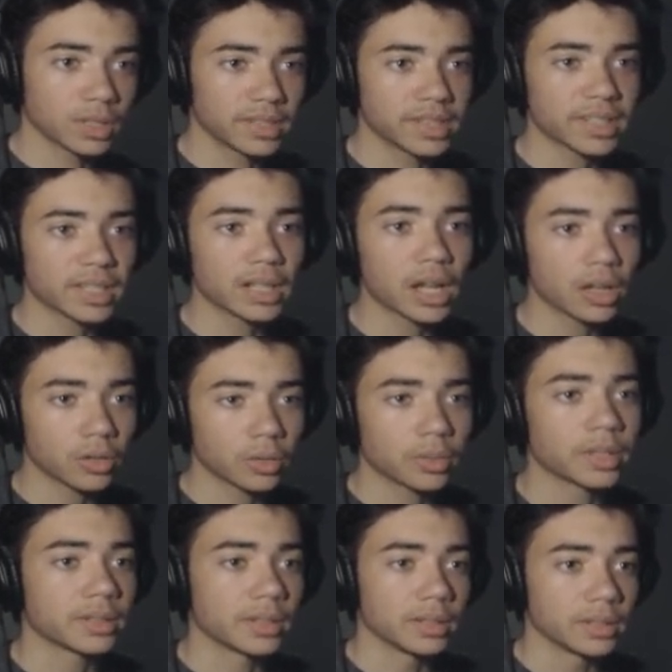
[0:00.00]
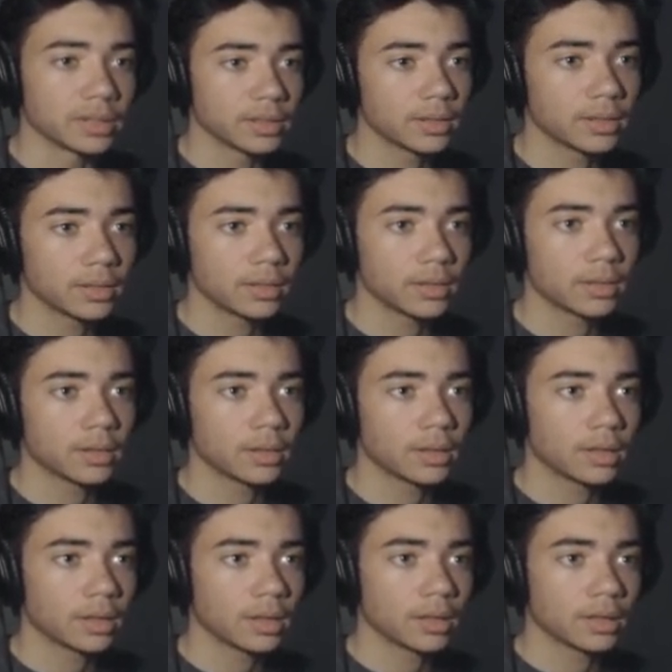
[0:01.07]
Is this the locker? Yes, it is.
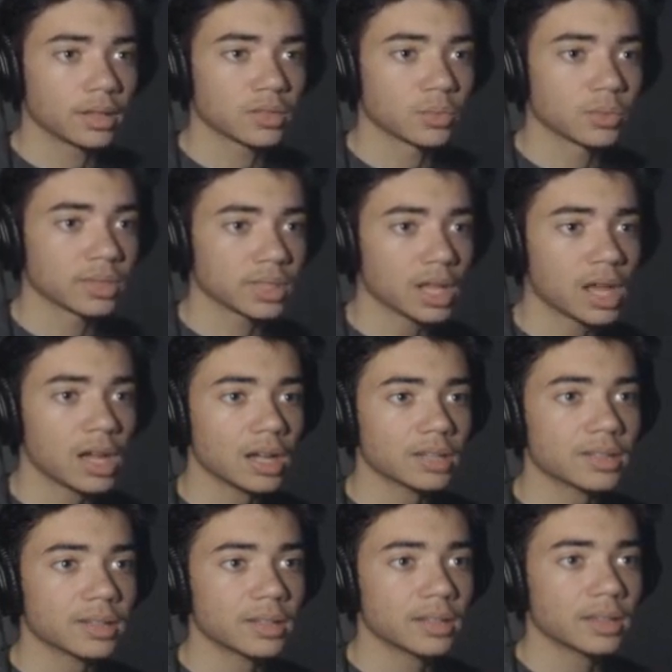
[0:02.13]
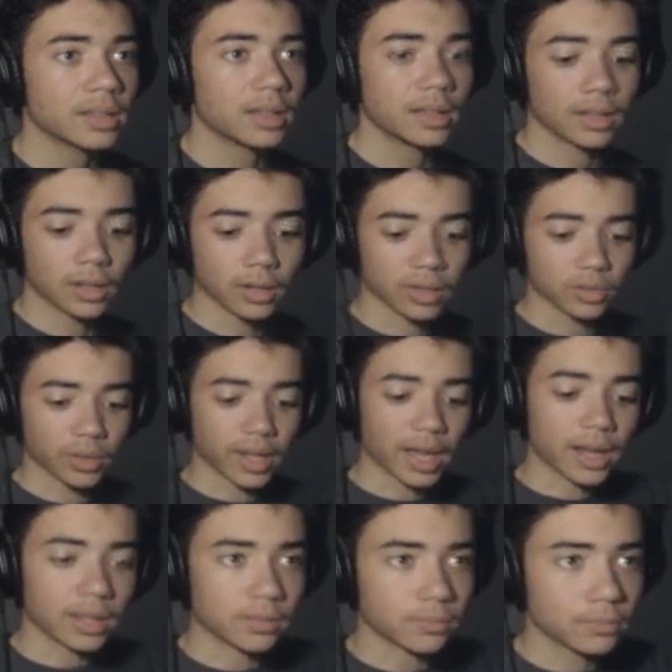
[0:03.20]
This one's locked. Okay, so I
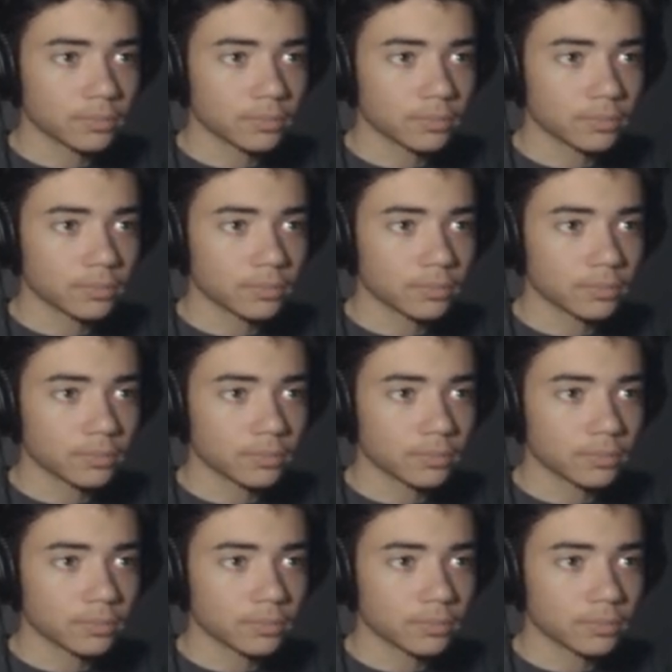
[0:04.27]
gotta